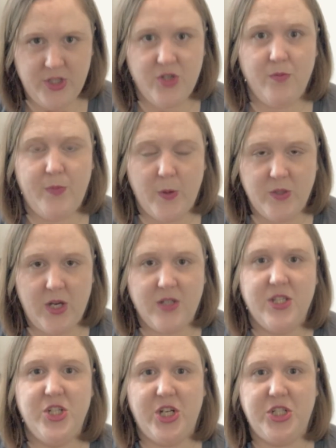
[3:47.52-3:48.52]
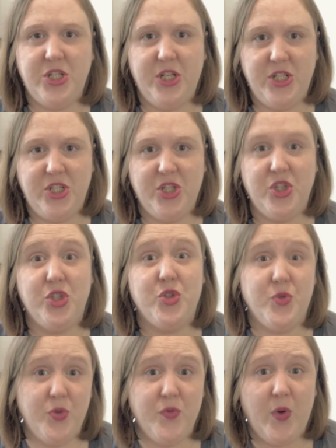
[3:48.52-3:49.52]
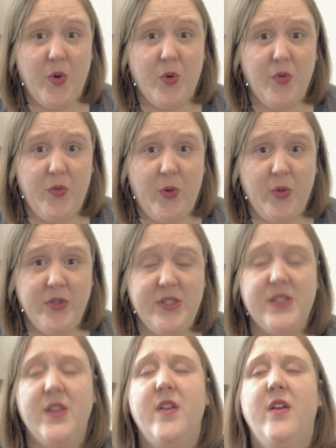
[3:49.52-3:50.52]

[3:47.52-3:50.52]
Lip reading: Botox injection into the true vocal folds,